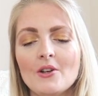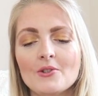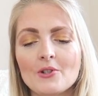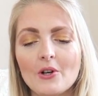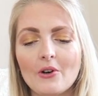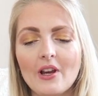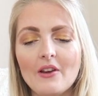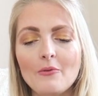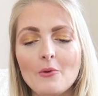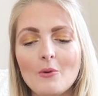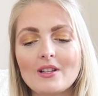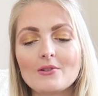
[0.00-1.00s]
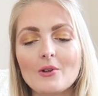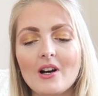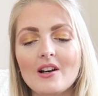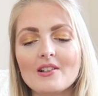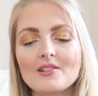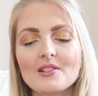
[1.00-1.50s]
So if you want to
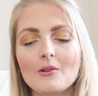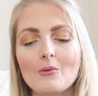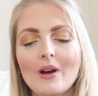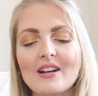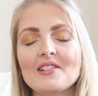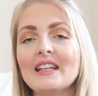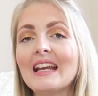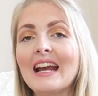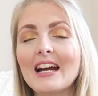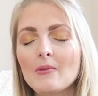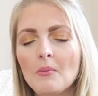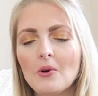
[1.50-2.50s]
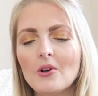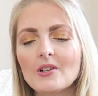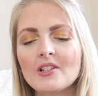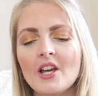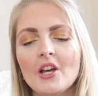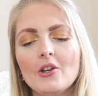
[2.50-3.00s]
ask where's the airport,